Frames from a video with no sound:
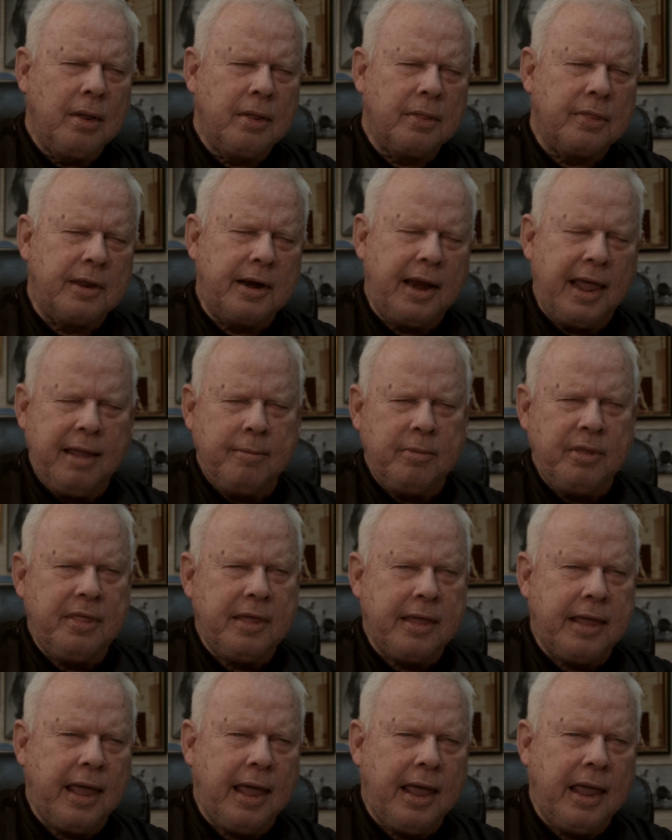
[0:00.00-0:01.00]
the name of
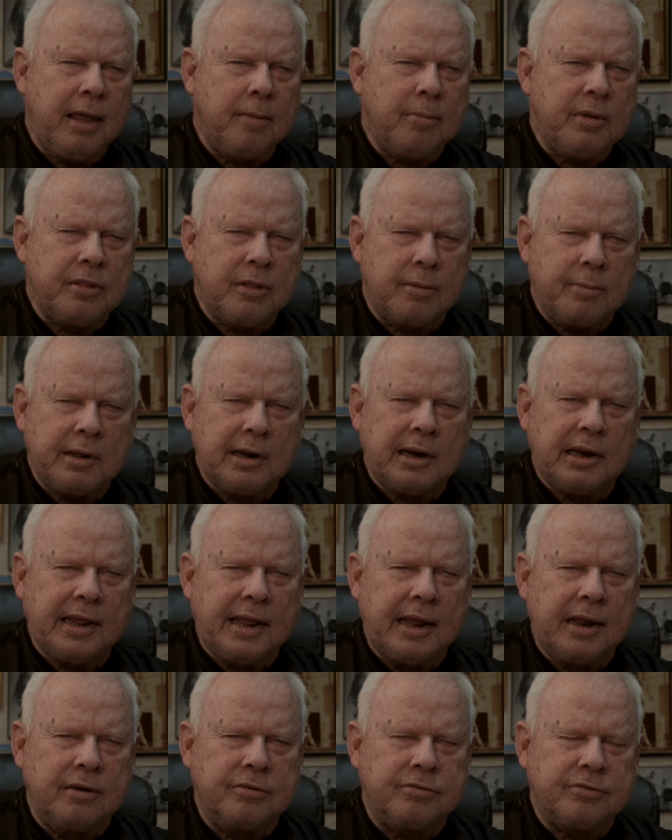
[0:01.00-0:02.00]
the game in the Middle
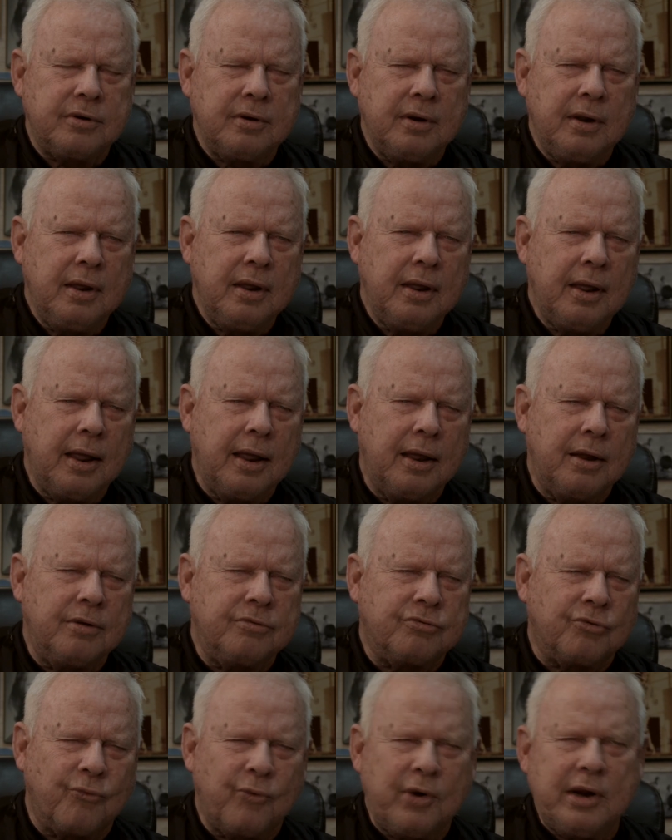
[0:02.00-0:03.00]
East
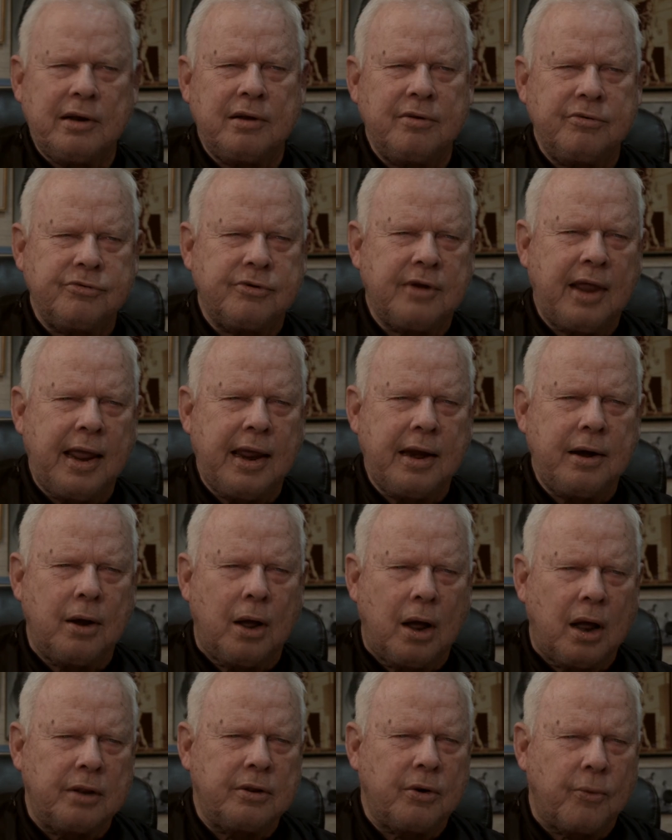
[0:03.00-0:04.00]
is real estate
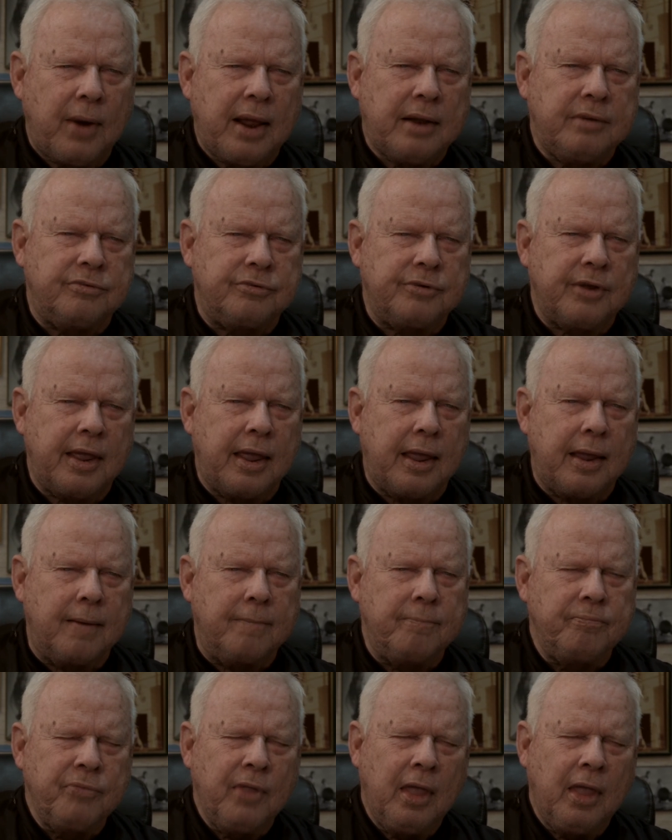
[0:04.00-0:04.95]
on the Red Sea.